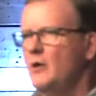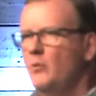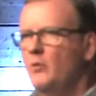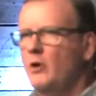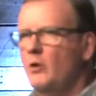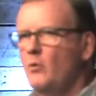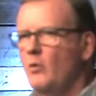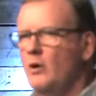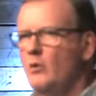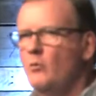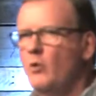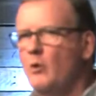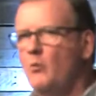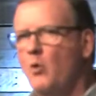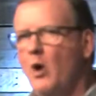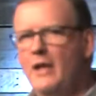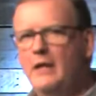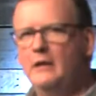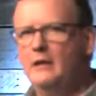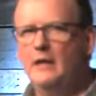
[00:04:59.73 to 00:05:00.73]
We're, we're, we're
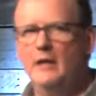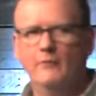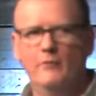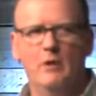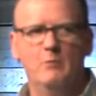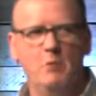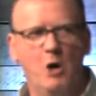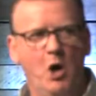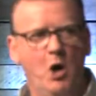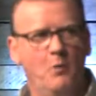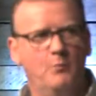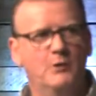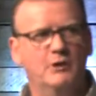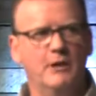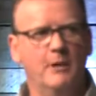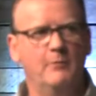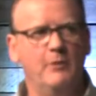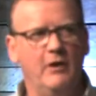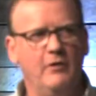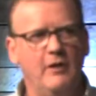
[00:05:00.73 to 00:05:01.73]
wanting to give them hope,
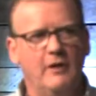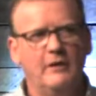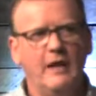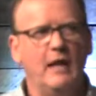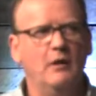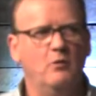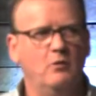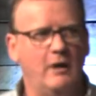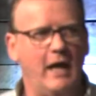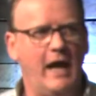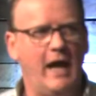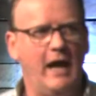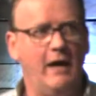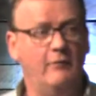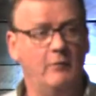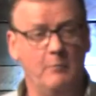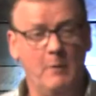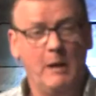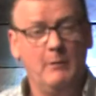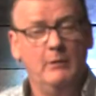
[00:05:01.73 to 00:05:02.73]
something that they don't have,
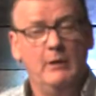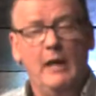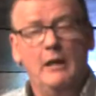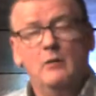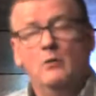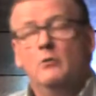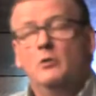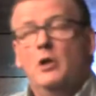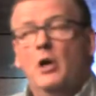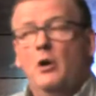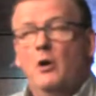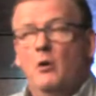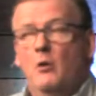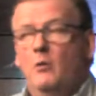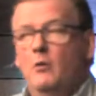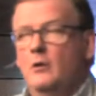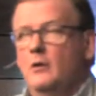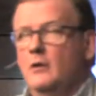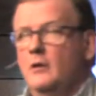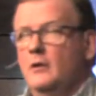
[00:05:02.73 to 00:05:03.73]
and maybe they don't
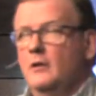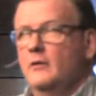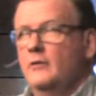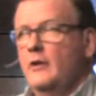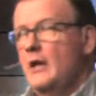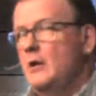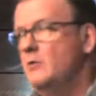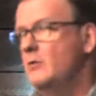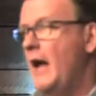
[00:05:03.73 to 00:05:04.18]
know they don't